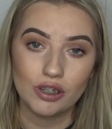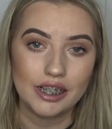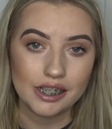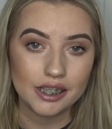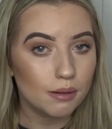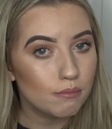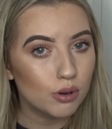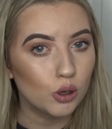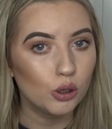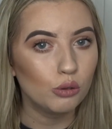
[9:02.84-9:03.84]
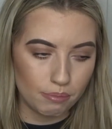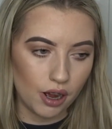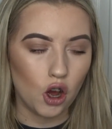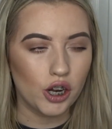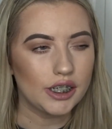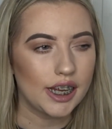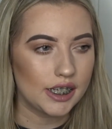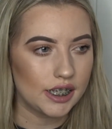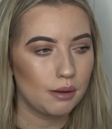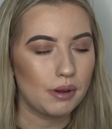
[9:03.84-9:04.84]
really simple, but on a
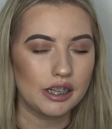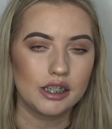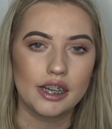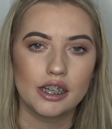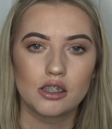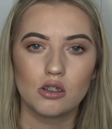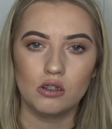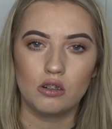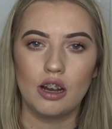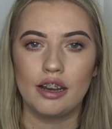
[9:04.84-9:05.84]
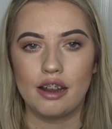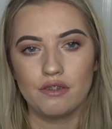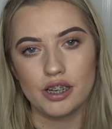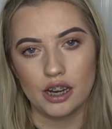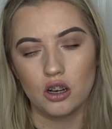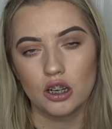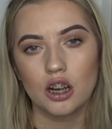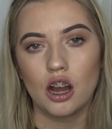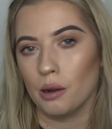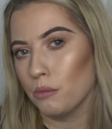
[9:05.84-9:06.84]
day-to-day basis or an everyday
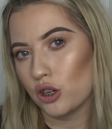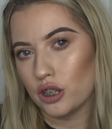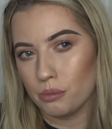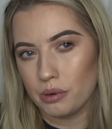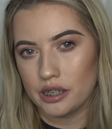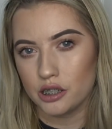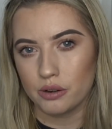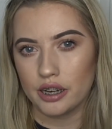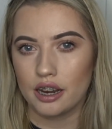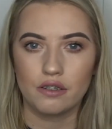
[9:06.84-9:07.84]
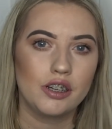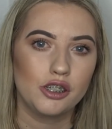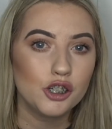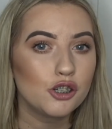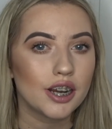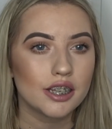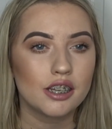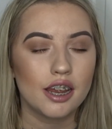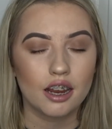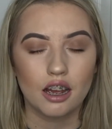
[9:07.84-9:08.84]
look, I'm not going to be doing anything too
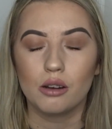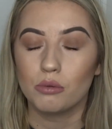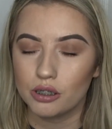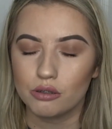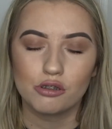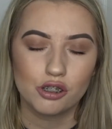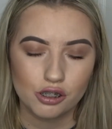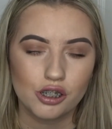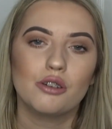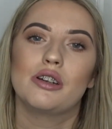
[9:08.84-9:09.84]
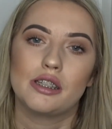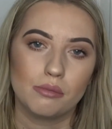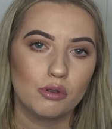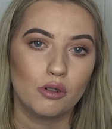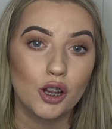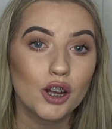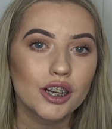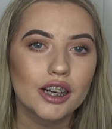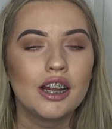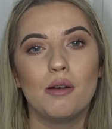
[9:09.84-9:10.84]
drastic. I will just do a simple
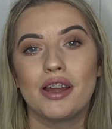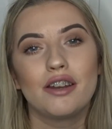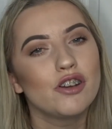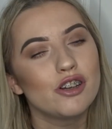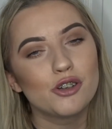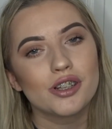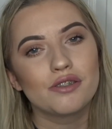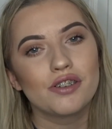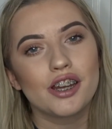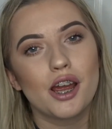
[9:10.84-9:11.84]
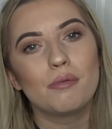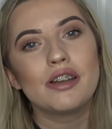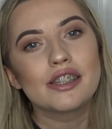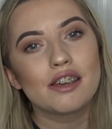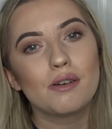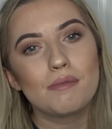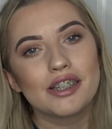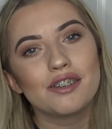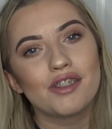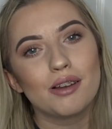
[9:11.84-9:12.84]
look. And if you enjoyed this video, please give it a
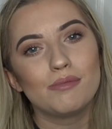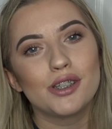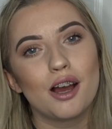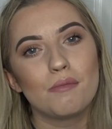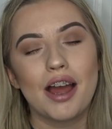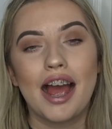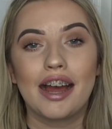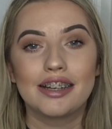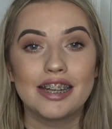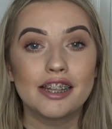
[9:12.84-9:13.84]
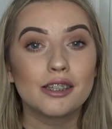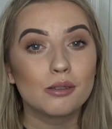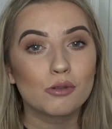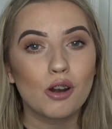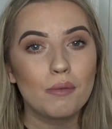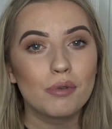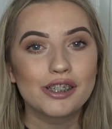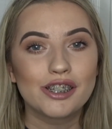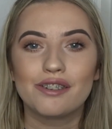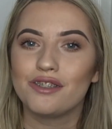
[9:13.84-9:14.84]
massive thumbs up and hit the subscribe
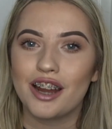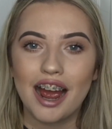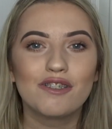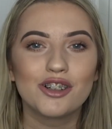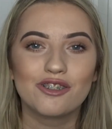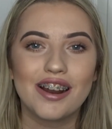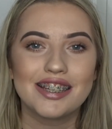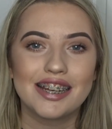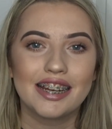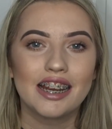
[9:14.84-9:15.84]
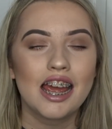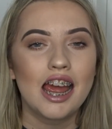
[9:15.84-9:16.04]
button if you haven't already,